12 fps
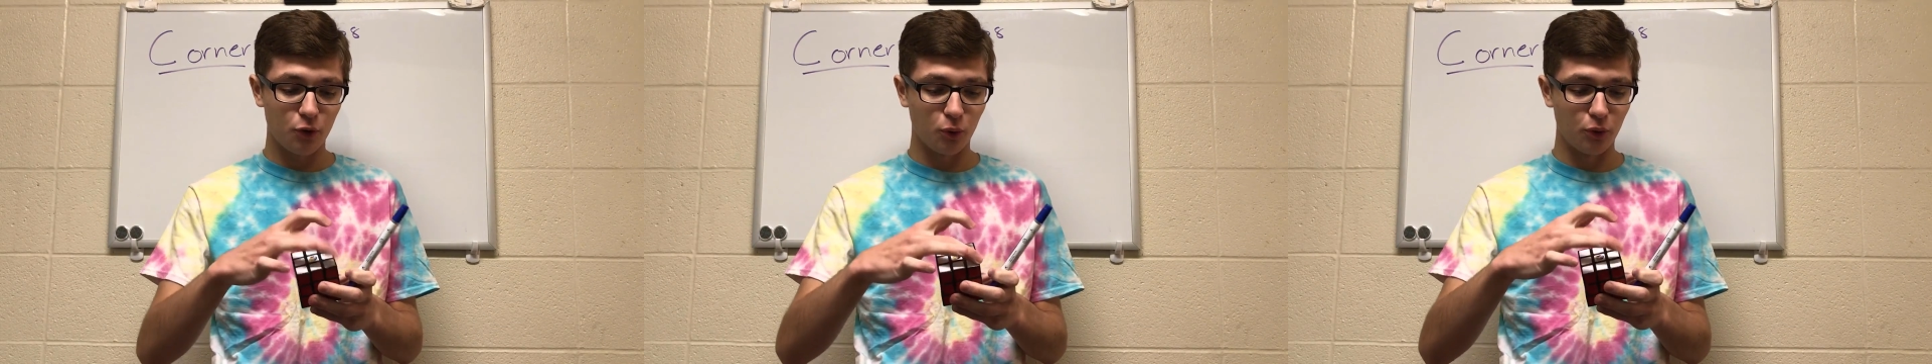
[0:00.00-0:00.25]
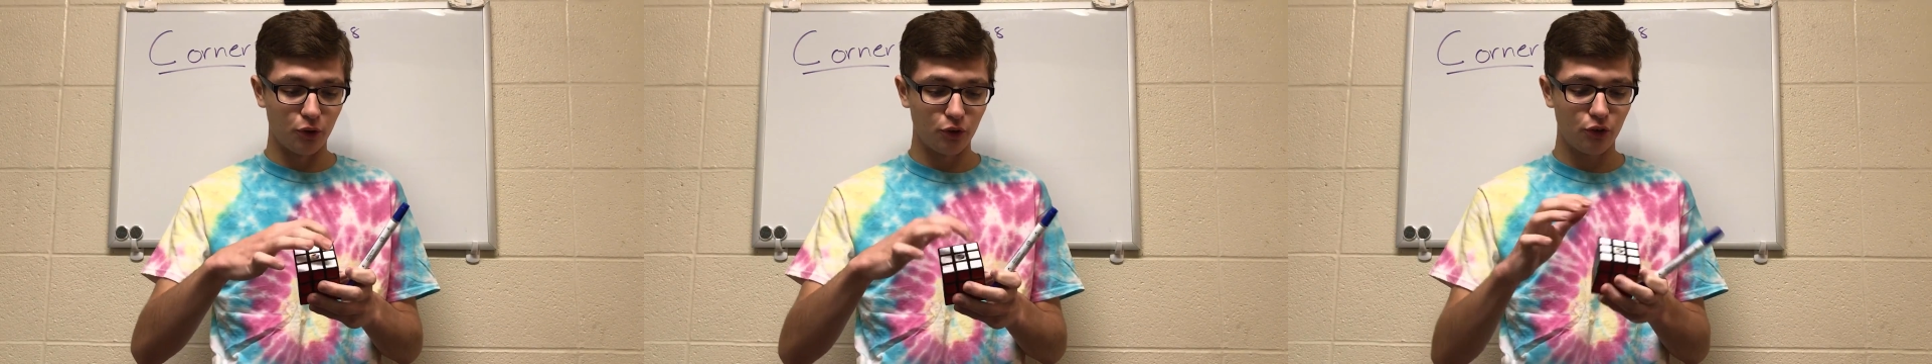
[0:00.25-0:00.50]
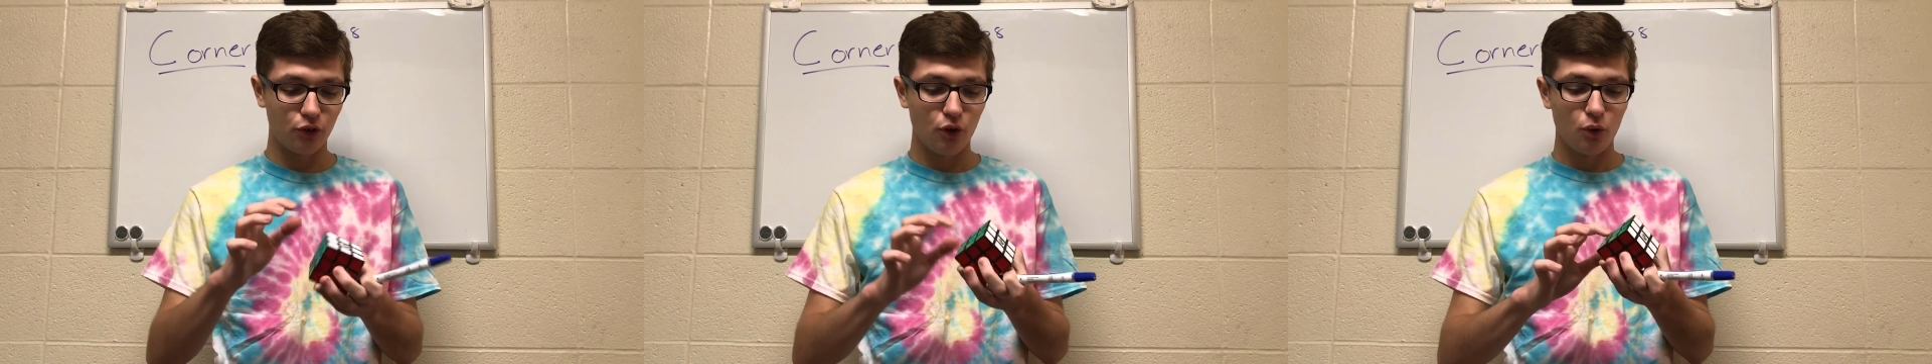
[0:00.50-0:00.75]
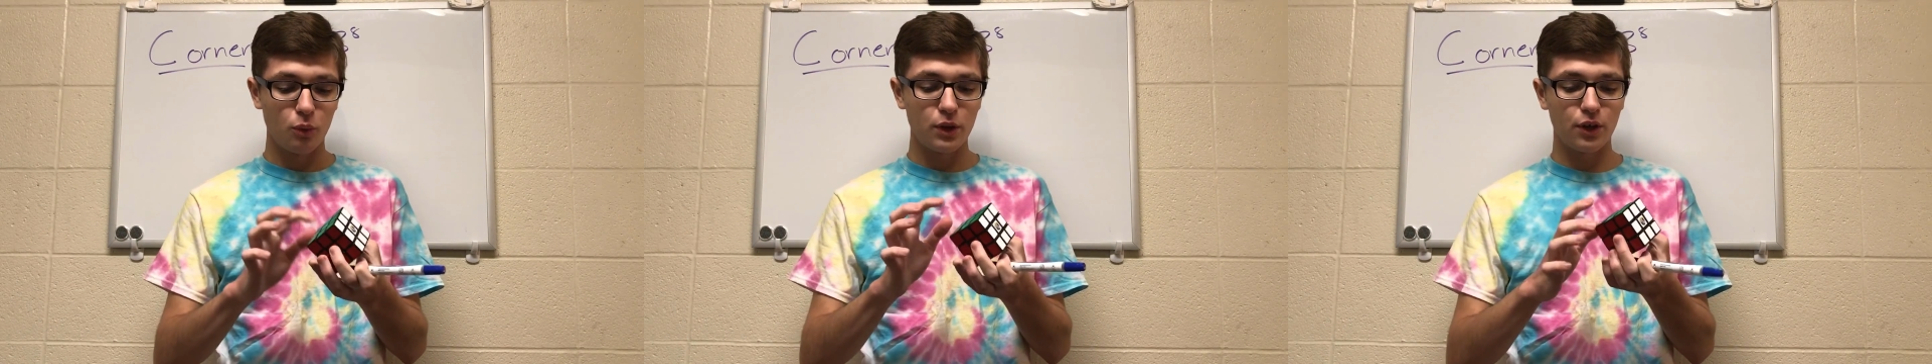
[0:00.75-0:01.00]
corners
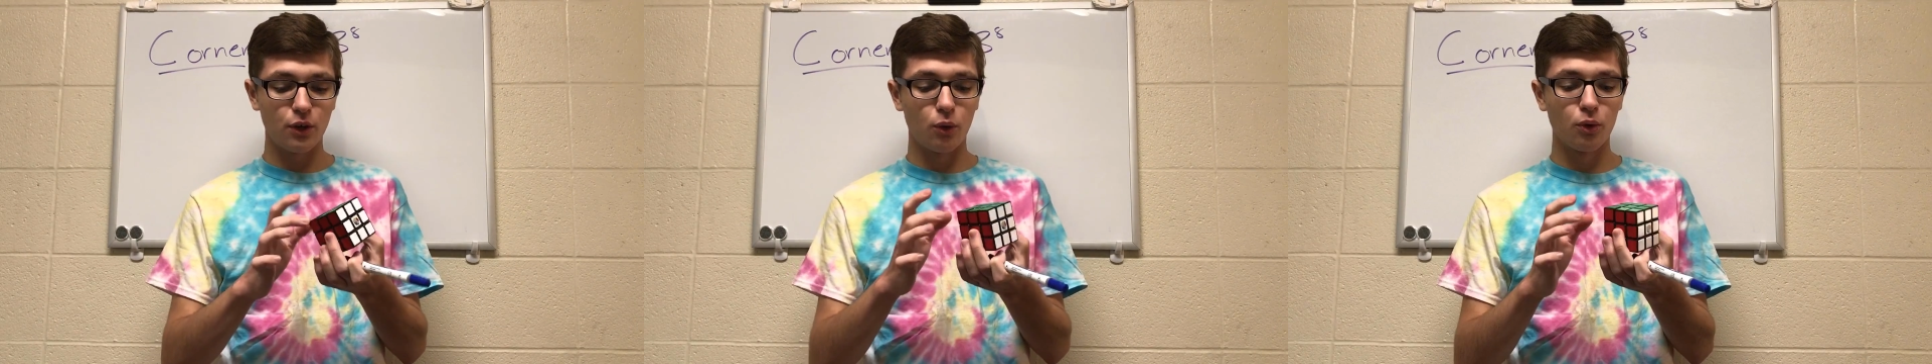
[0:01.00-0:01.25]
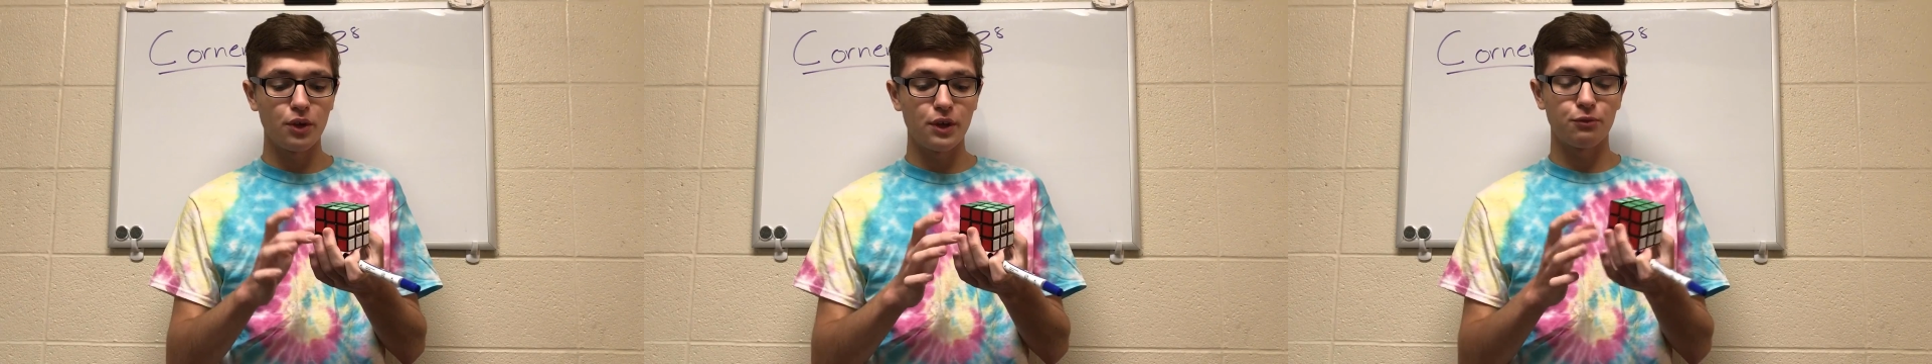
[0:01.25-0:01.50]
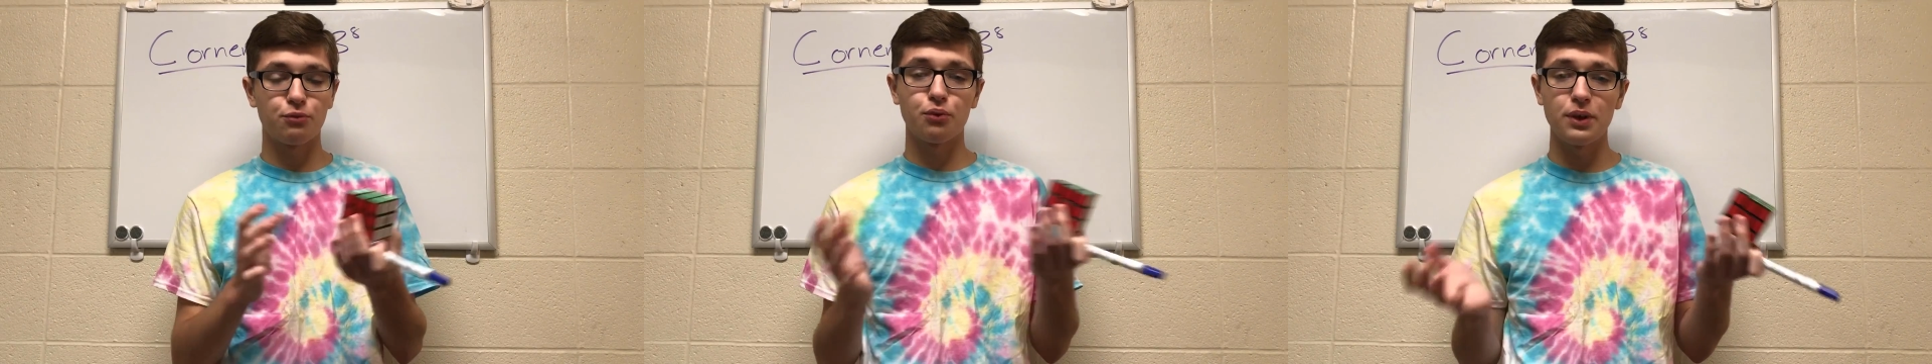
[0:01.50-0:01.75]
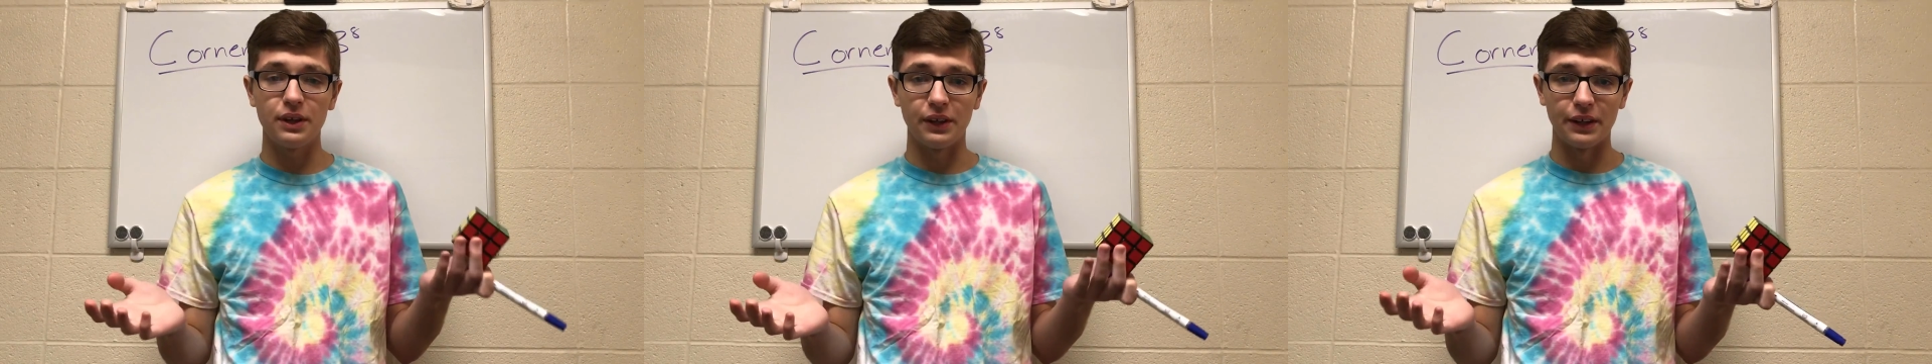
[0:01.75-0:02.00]
we can orient
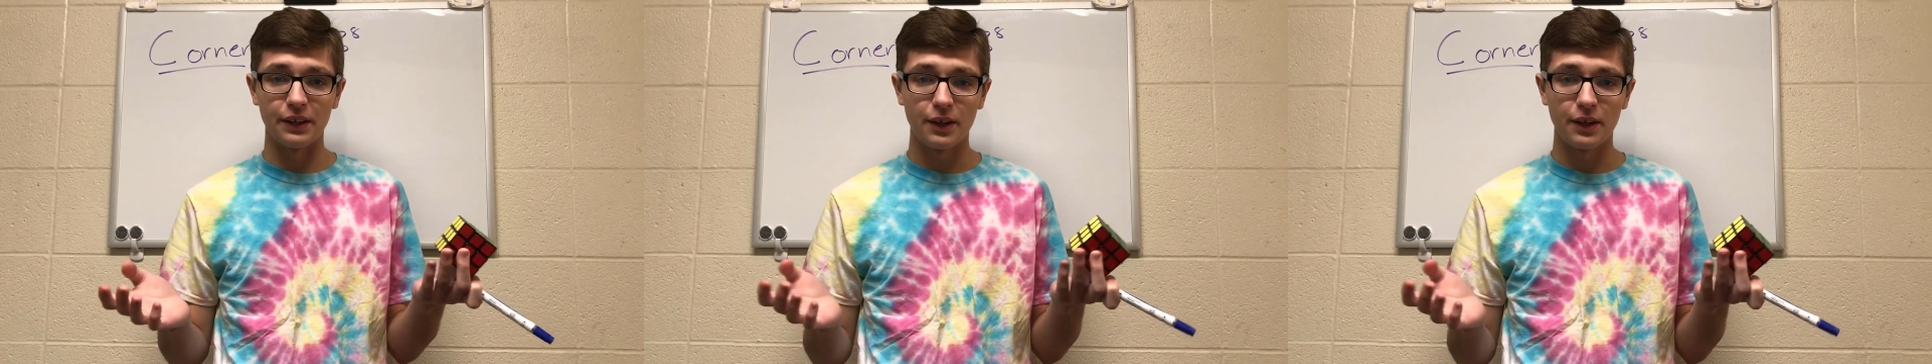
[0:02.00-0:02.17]
freely,